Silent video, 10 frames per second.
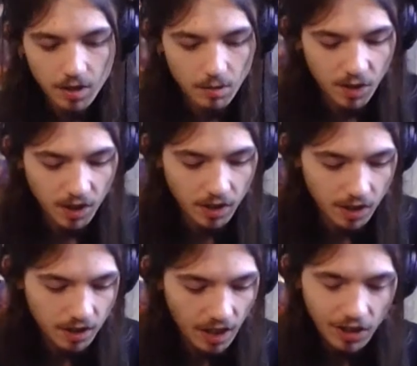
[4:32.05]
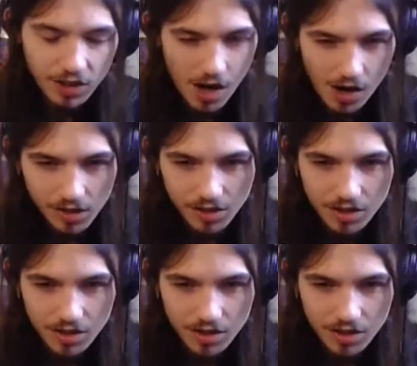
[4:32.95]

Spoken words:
But yeah, the guitars, it's